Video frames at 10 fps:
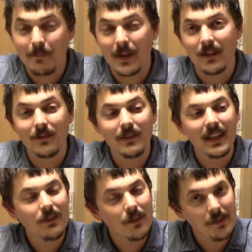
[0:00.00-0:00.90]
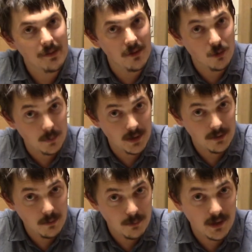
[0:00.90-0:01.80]
building the soap
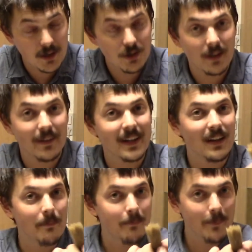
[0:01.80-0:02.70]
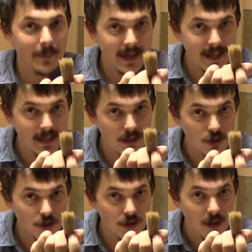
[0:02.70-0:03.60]
on the brush, I like to
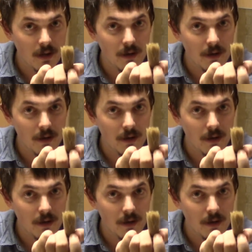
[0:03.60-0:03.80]
pinch